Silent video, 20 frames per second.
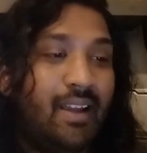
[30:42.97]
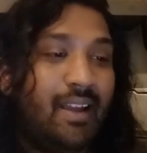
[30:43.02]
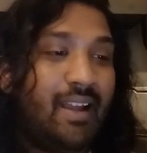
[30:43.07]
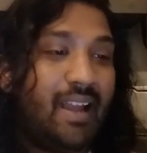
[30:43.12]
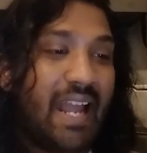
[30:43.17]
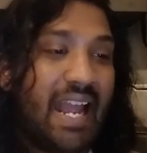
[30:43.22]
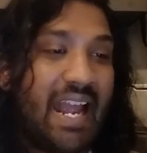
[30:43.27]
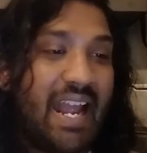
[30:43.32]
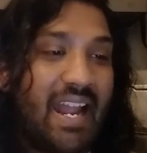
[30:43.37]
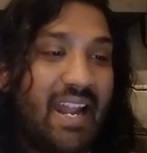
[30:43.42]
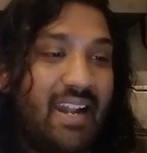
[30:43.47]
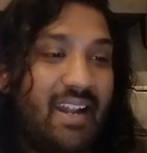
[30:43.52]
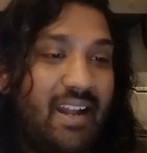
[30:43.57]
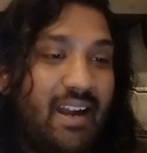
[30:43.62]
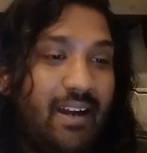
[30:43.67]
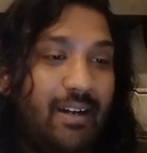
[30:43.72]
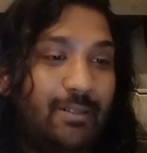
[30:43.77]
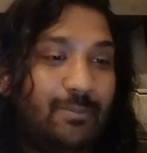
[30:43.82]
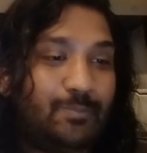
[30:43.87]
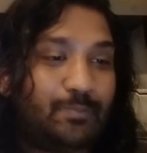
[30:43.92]
And
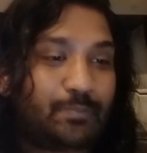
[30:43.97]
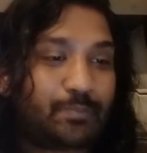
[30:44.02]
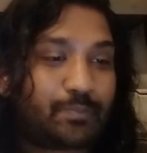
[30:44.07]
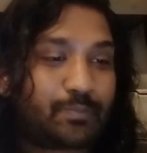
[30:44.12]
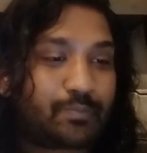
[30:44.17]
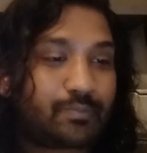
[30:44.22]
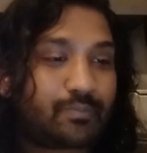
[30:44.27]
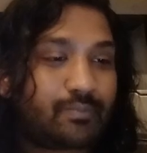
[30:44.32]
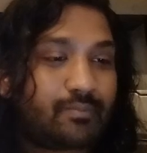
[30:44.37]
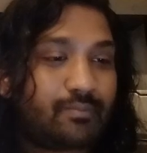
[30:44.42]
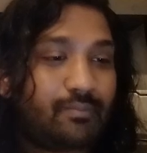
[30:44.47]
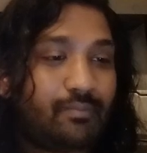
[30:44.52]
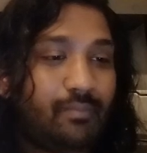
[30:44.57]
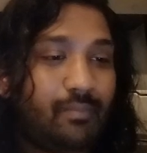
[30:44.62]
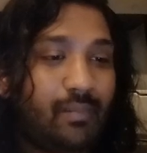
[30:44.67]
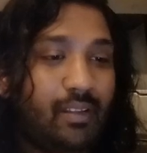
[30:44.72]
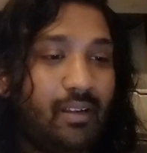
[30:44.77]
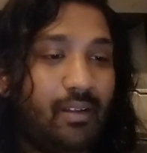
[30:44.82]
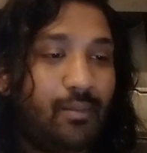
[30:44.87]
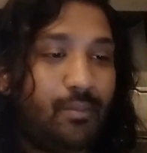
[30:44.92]

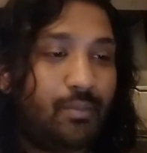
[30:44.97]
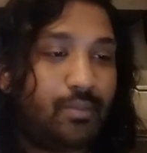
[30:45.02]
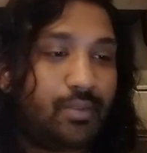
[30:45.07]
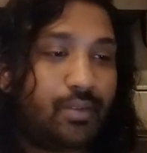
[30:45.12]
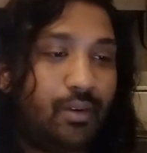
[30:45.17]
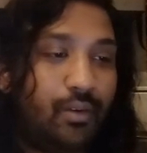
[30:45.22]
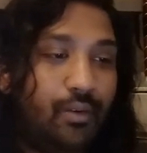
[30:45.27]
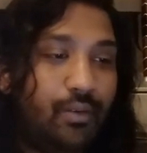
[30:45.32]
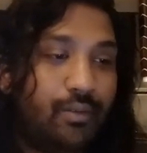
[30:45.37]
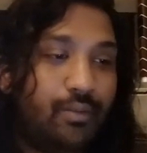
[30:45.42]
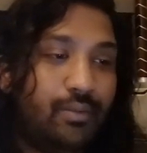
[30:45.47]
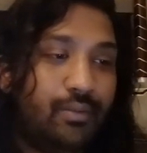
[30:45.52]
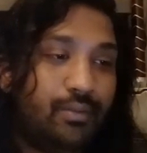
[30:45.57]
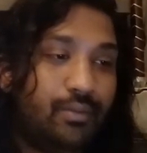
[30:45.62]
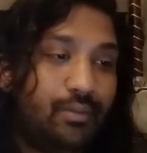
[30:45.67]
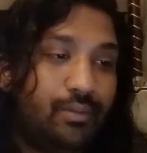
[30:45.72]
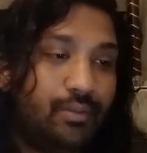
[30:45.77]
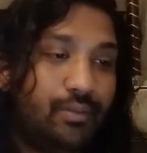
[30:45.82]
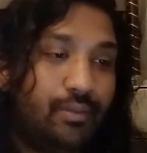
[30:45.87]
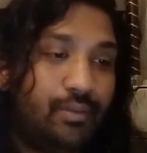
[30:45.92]
so
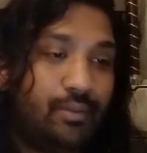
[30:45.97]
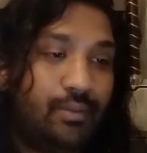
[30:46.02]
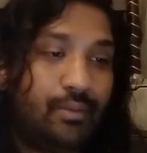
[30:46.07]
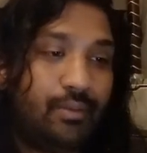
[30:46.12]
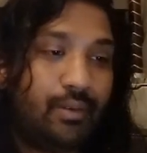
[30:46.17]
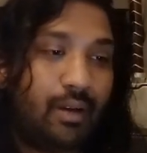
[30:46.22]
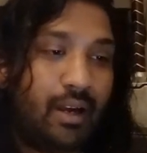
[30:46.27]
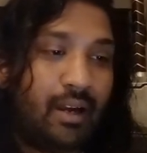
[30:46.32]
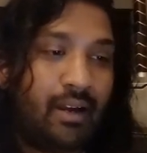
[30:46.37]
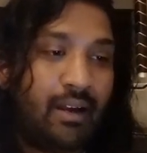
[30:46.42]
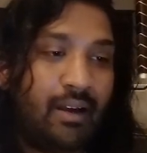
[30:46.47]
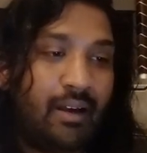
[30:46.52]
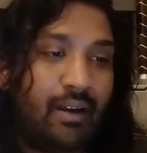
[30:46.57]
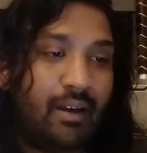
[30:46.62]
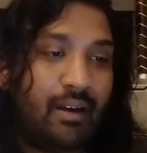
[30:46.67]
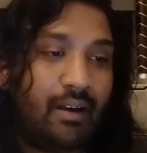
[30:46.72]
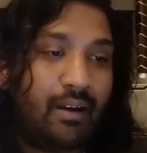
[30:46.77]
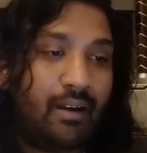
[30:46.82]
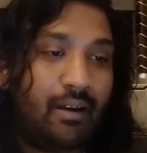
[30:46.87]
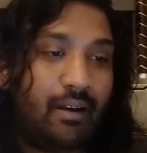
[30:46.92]
you
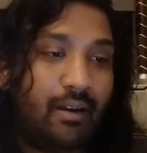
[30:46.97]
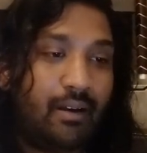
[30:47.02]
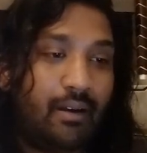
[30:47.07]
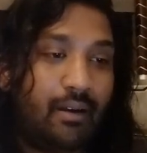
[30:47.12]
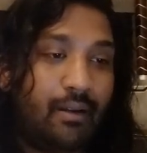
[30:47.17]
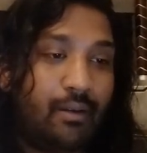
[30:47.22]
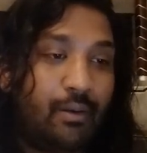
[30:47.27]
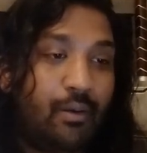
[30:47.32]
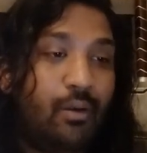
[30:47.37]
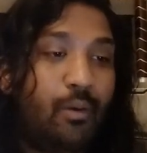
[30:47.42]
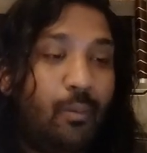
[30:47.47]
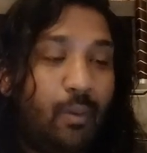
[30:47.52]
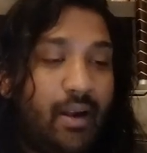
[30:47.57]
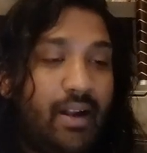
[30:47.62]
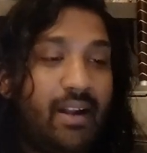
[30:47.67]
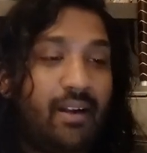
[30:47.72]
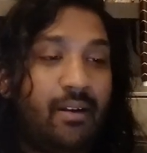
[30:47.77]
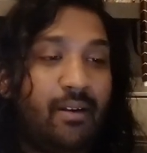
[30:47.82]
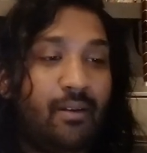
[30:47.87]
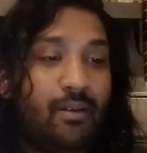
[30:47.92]
don't know
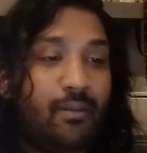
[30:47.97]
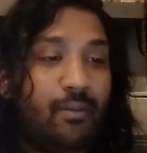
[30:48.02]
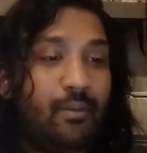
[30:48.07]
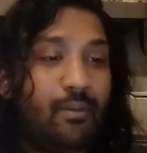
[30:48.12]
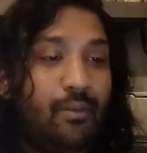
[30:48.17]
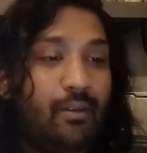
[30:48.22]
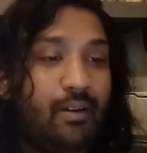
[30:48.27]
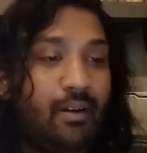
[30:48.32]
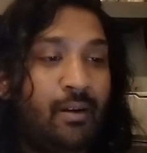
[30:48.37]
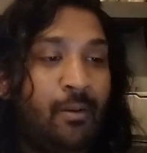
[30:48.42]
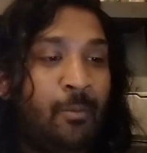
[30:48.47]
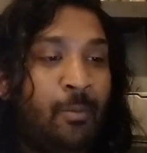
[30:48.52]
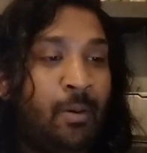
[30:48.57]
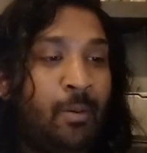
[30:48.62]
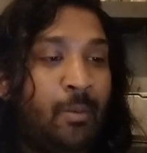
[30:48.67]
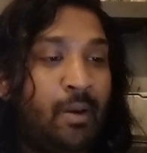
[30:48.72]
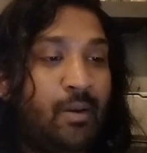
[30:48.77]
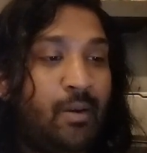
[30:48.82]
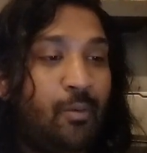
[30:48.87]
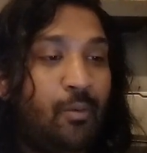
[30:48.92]

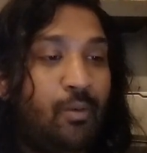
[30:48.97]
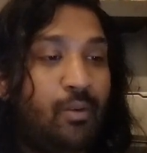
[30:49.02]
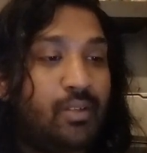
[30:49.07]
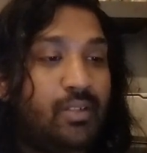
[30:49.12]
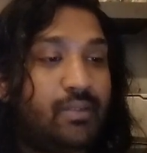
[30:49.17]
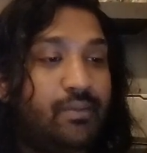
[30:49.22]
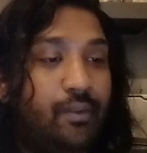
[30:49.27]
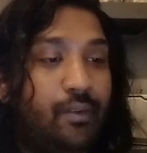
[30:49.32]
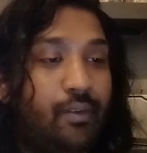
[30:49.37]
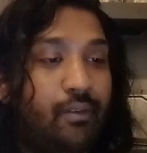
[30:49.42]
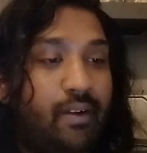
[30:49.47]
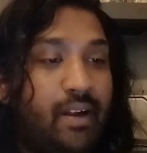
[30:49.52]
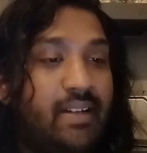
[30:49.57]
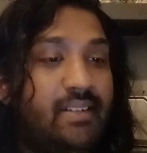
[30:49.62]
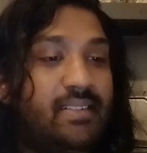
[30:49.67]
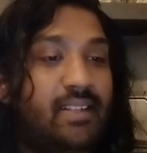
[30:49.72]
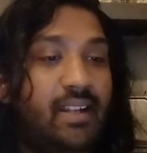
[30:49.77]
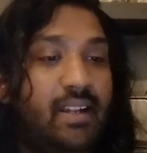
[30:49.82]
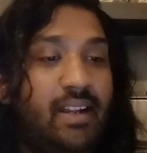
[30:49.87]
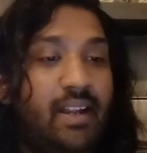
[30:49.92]
what holds for
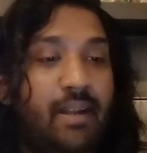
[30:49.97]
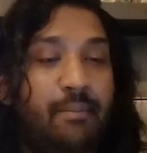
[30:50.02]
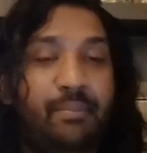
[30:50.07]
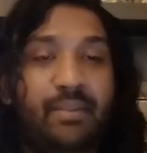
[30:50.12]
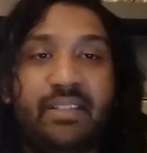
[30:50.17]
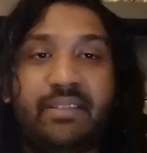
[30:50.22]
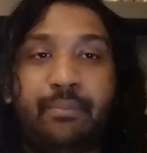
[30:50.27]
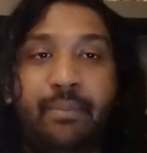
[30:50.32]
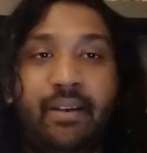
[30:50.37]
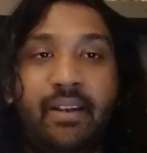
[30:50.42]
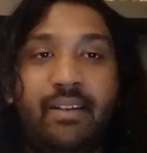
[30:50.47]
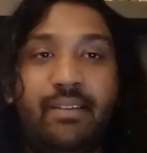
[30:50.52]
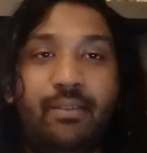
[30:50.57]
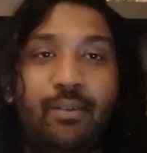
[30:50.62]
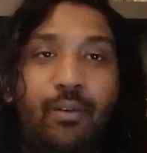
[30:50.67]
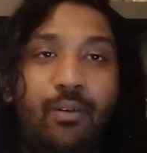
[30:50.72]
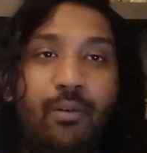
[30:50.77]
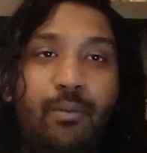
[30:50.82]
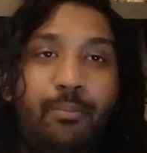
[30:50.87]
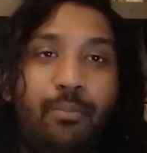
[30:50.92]
Renslayer and Miss Minutes.
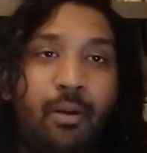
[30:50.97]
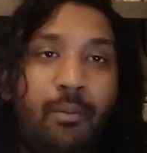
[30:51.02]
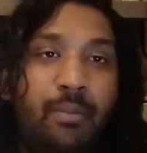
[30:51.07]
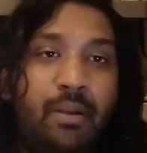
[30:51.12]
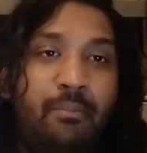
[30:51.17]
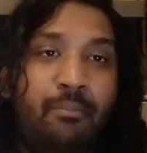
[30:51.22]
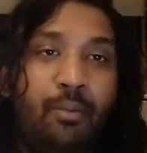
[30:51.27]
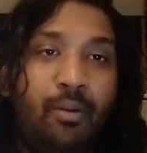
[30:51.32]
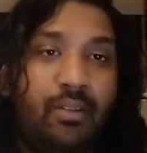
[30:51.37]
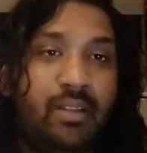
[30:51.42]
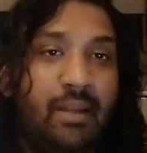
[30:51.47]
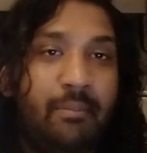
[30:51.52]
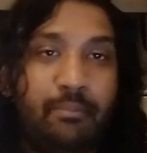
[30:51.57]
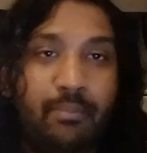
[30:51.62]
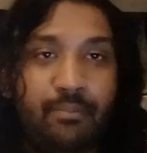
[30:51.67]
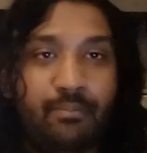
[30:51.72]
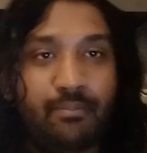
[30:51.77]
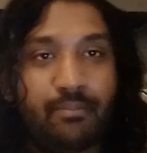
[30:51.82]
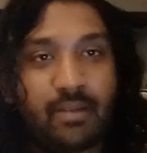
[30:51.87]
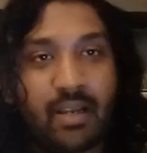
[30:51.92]
So probably both them
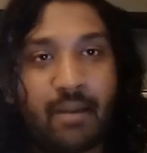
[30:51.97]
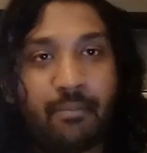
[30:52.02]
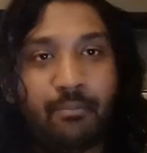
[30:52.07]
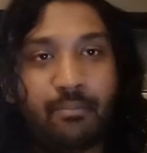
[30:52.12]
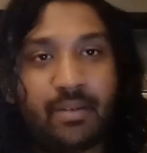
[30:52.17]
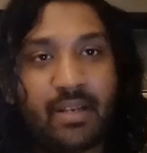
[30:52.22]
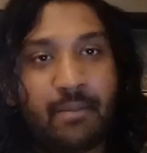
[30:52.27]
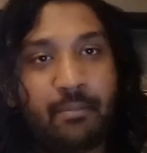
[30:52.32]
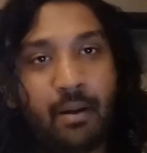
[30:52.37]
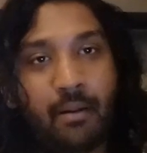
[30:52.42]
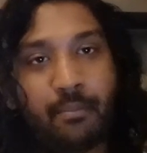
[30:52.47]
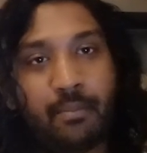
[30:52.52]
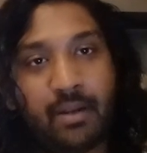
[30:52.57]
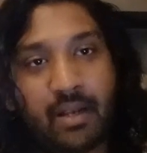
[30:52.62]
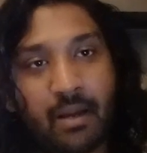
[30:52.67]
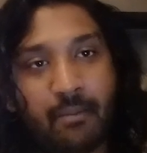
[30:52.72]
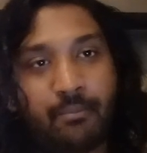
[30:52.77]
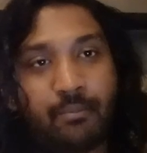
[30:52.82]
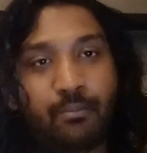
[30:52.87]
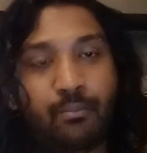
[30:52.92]
can team up,
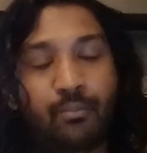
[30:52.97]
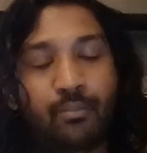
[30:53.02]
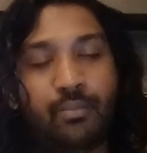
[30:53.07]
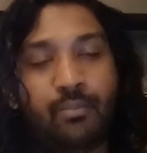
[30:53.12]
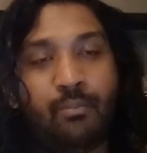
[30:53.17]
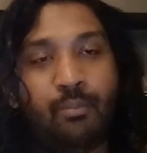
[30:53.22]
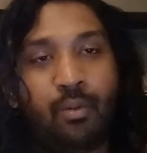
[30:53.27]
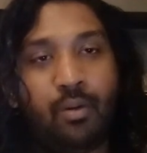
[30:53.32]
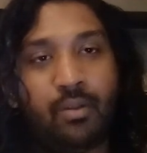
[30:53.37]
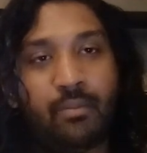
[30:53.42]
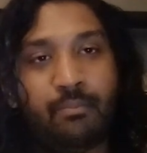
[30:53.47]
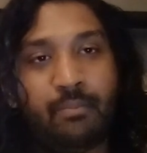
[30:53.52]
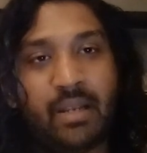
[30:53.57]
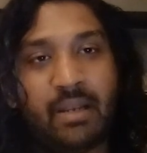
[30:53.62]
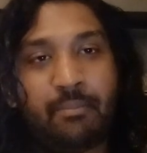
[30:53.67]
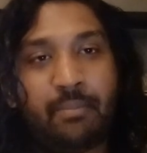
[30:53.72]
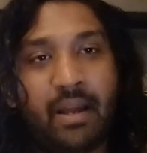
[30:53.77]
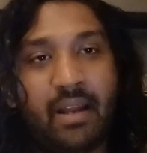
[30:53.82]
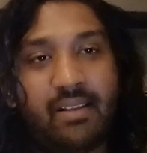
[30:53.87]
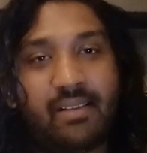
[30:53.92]
become both big
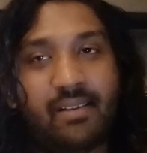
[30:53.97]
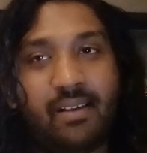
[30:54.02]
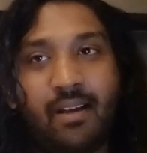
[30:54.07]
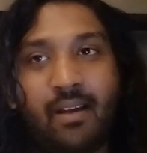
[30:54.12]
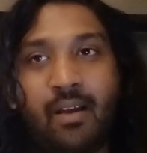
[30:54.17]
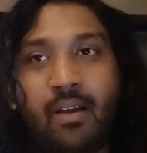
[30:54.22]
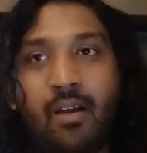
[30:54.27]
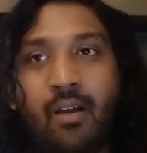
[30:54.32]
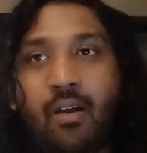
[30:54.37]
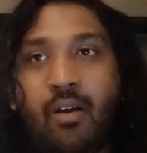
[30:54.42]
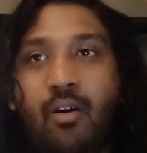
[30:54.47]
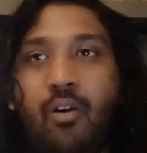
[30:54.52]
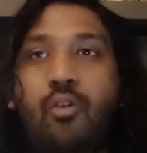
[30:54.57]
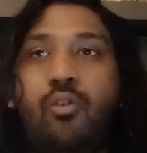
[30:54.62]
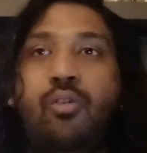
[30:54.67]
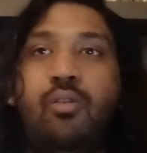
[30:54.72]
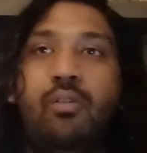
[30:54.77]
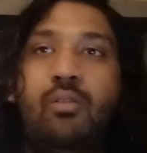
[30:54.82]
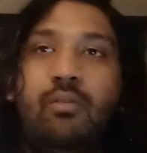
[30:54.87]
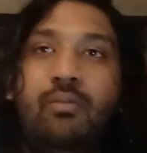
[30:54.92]
bads,
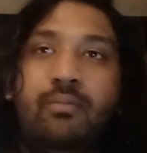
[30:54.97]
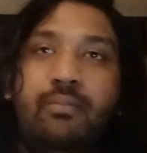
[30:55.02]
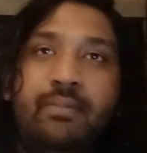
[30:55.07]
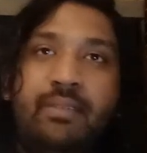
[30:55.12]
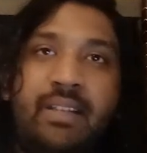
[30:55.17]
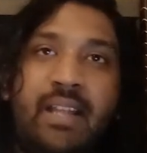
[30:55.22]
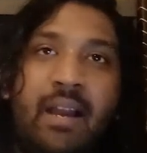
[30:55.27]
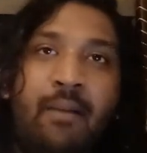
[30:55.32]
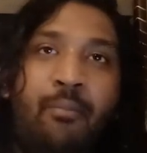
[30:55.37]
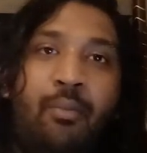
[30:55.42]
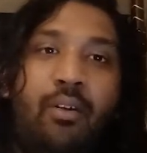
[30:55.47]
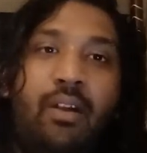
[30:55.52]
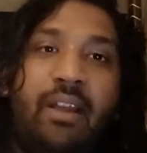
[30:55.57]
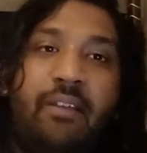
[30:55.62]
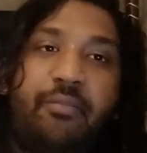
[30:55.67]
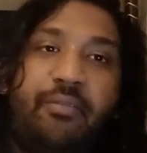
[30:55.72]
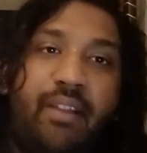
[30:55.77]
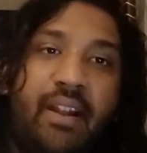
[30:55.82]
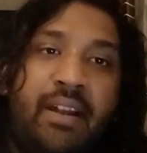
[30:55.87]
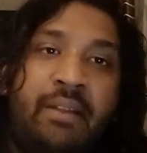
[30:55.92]
or they are more like
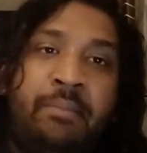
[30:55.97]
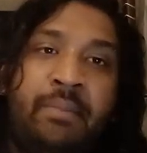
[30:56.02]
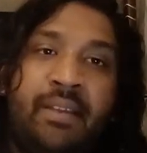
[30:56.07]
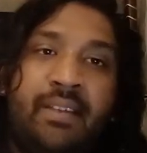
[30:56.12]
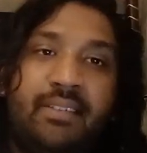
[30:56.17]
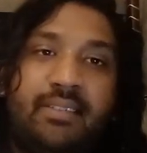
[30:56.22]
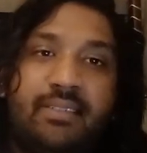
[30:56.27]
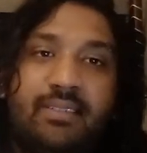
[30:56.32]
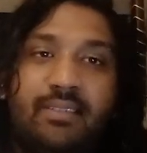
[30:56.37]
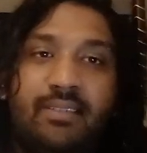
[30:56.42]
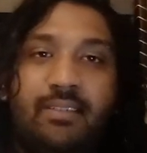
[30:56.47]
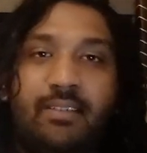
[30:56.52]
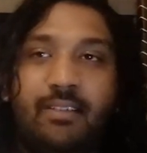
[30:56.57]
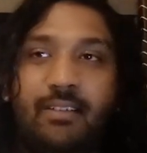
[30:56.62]
frenemies.